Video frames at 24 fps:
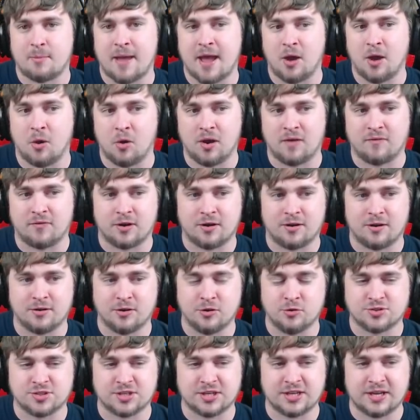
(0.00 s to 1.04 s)
However,
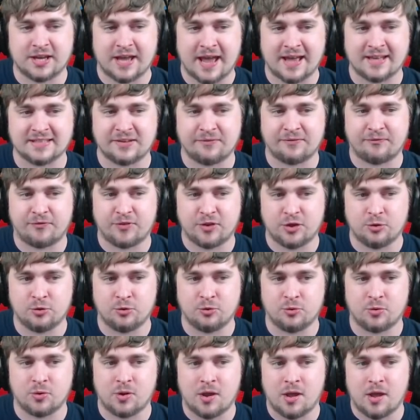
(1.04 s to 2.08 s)
Nusha has a
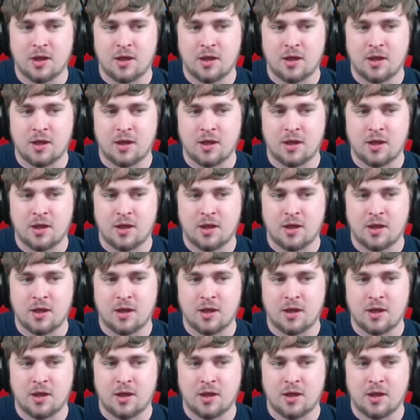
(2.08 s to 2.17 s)
few